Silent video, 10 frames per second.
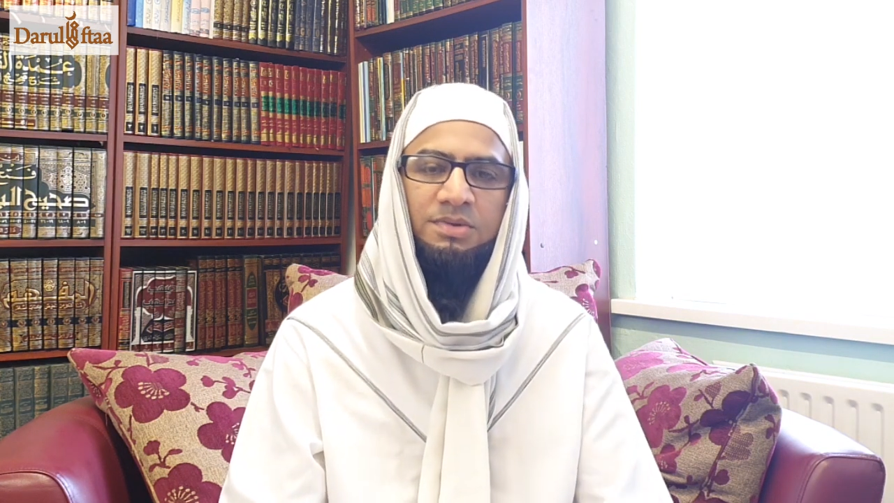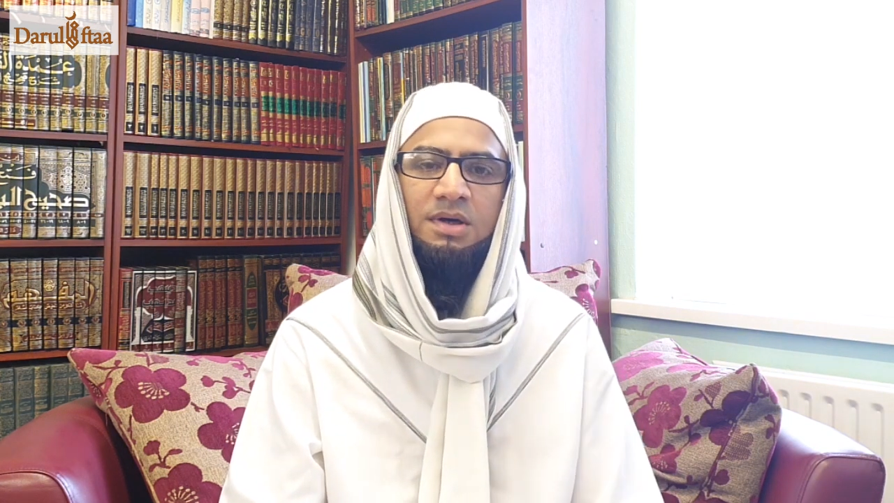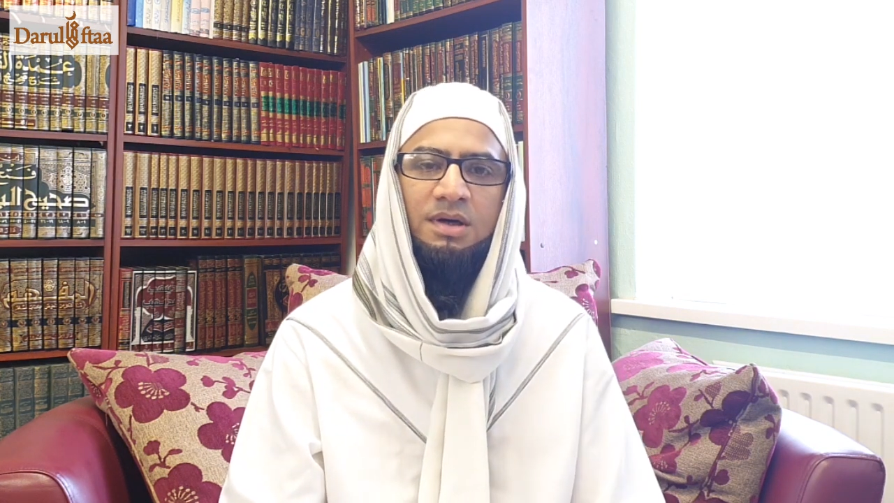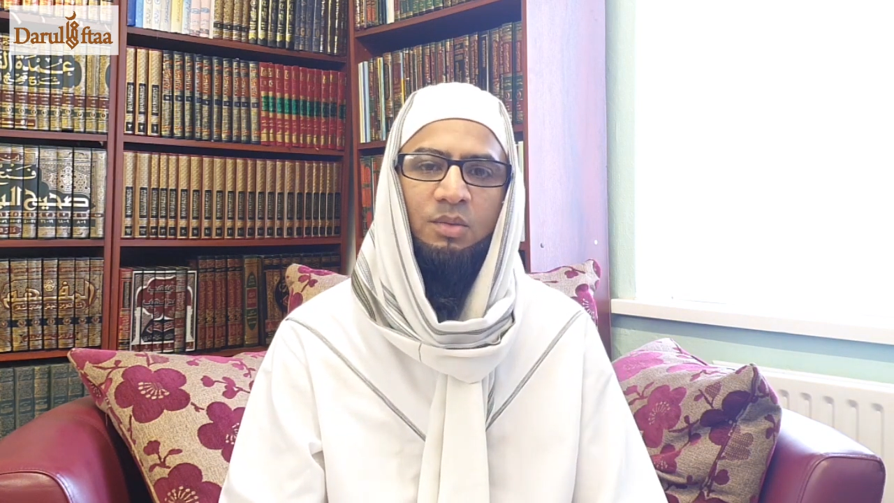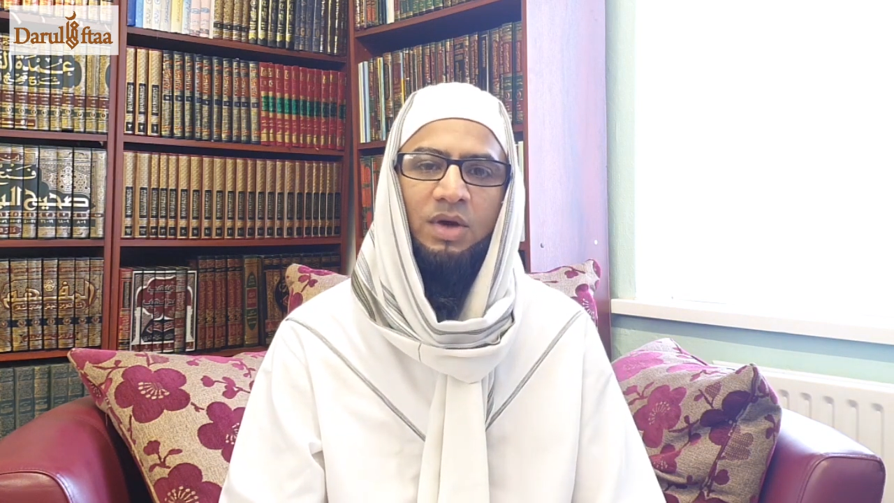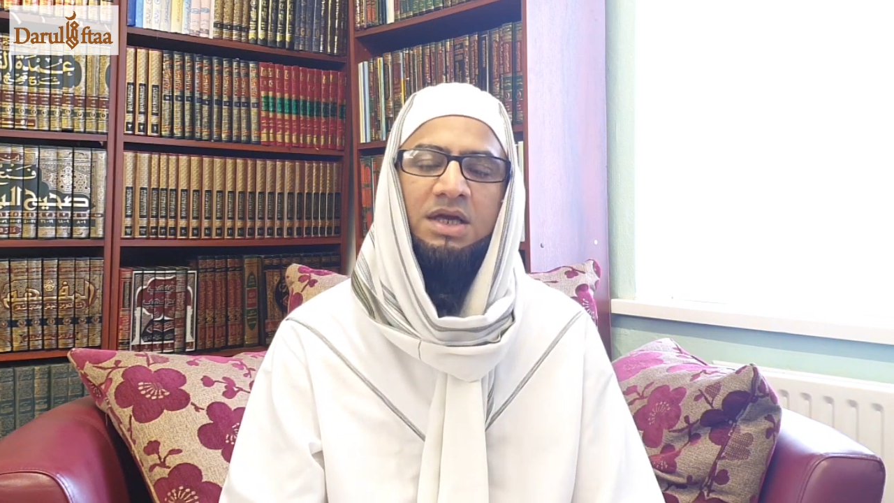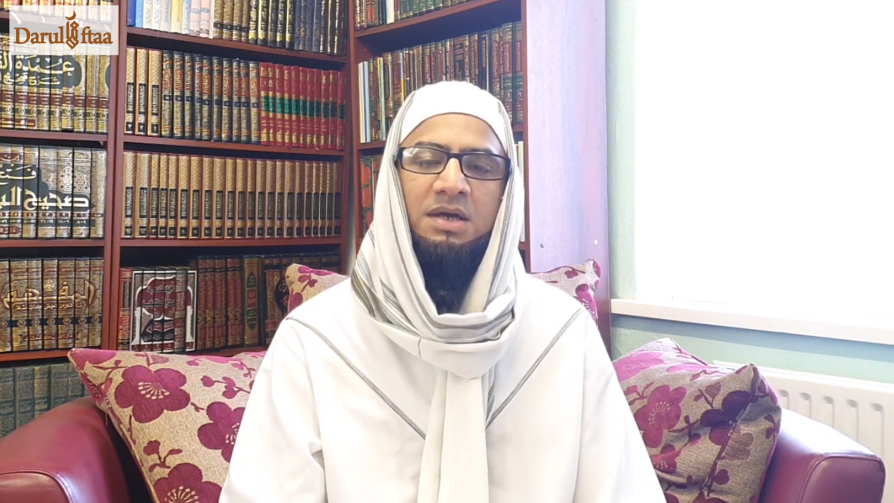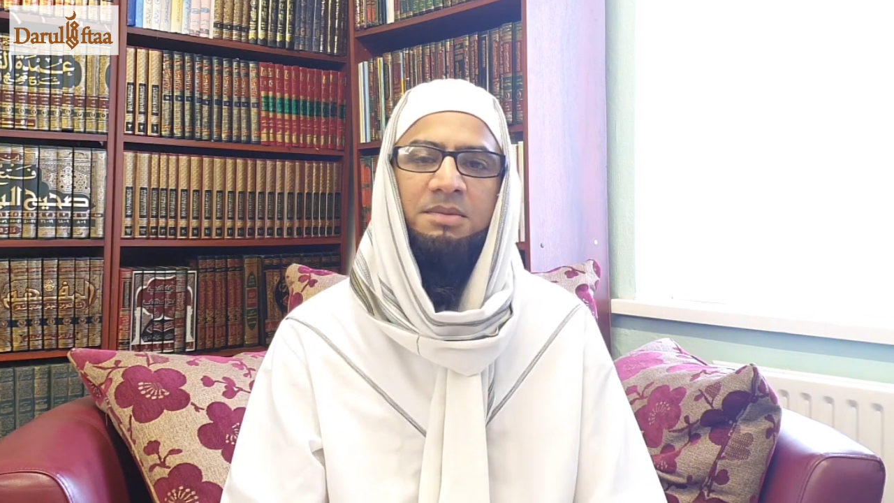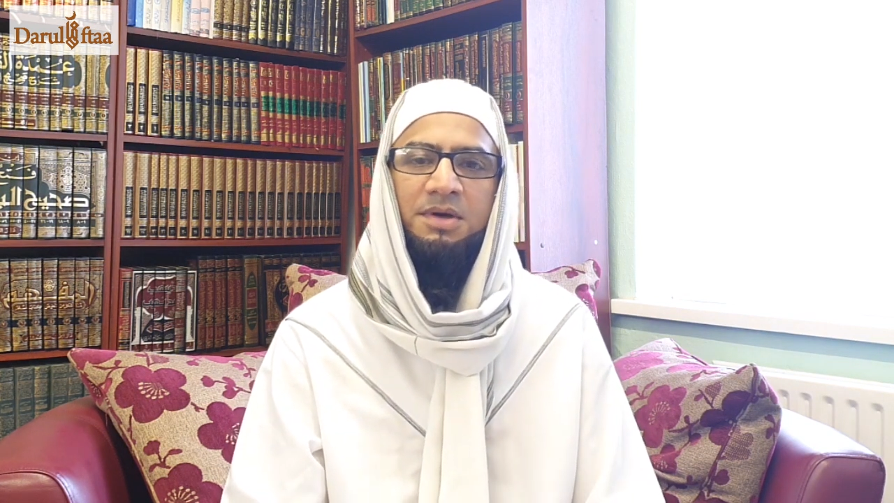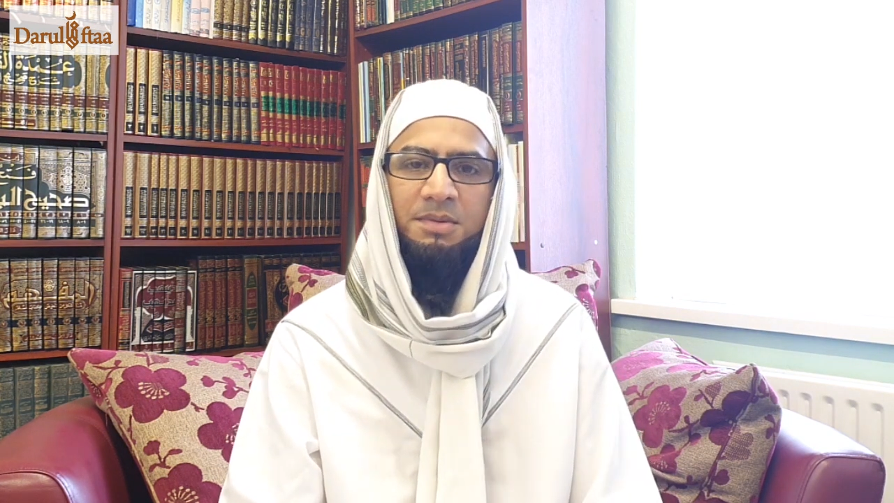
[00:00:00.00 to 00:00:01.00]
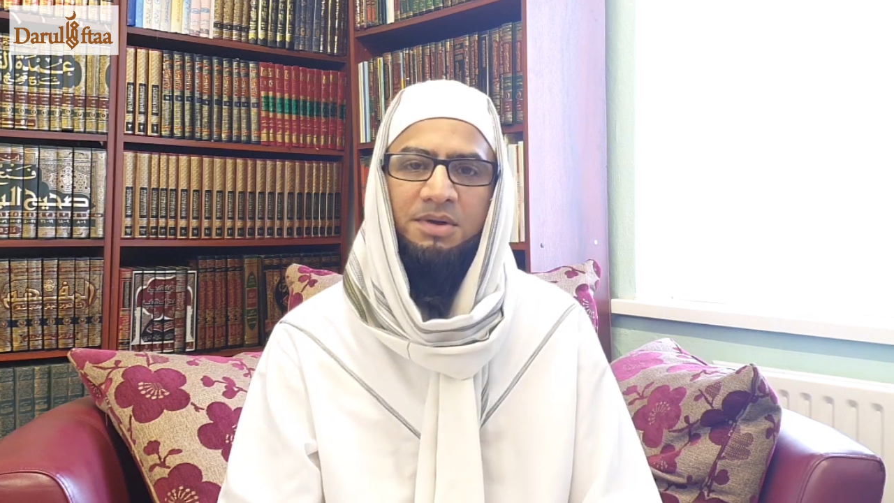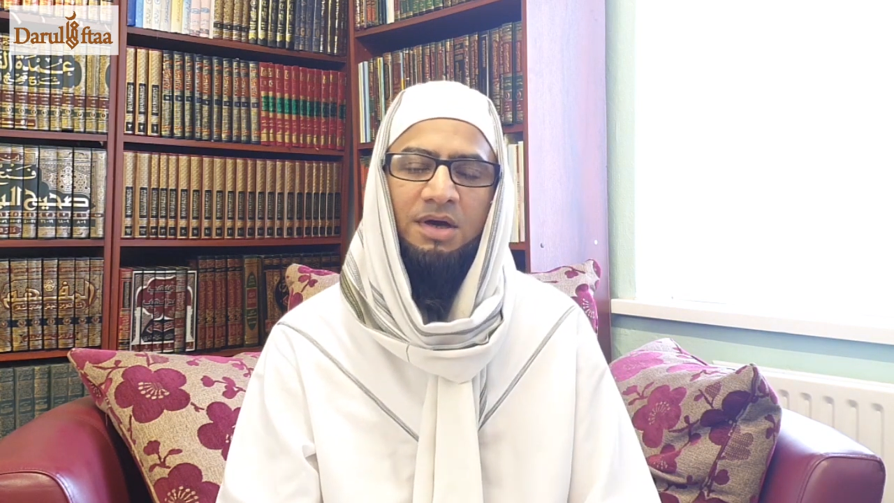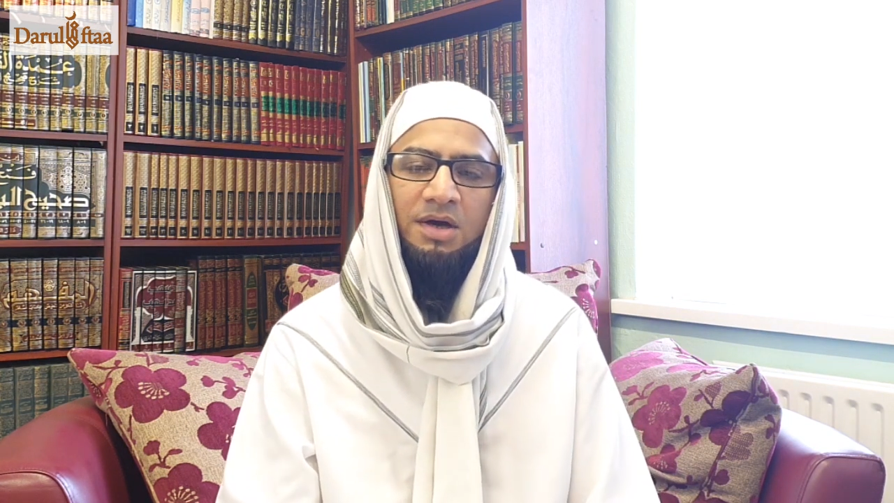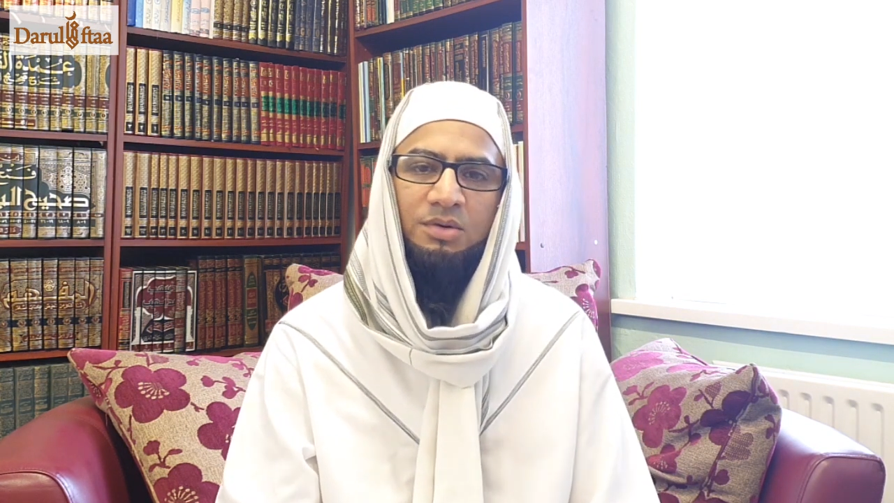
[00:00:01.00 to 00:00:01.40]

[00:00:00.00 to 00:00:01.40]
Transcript: uh, welcome Ramadan